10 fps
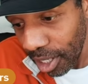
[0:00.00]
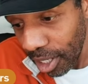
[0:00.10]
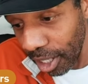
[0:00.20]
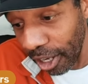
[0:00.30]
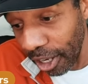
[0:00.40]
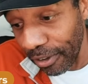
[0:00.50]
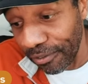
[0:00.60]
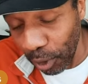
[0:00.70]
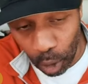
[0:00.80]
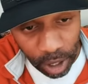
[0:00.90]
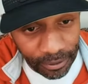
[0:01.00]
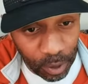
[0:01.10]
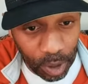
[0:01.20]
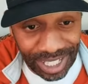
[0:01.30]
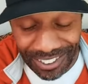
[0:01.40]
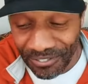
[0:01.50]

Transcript: They're going to face Florida. Florida's at